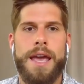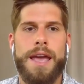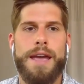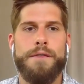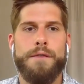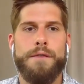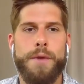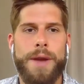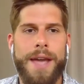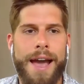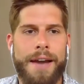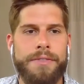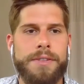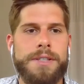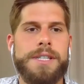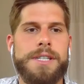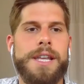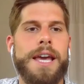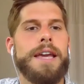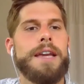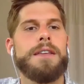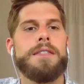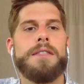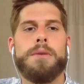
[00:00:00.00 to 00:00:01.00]
if we haven't
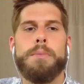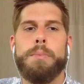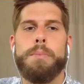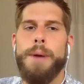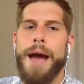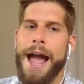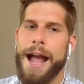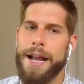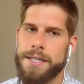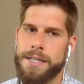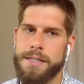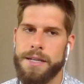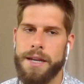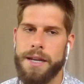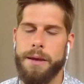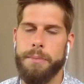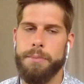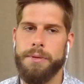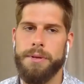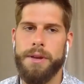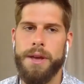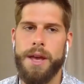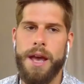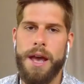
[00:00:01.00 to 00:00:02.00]
taken the back
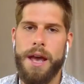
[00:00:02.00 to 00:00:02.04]
step.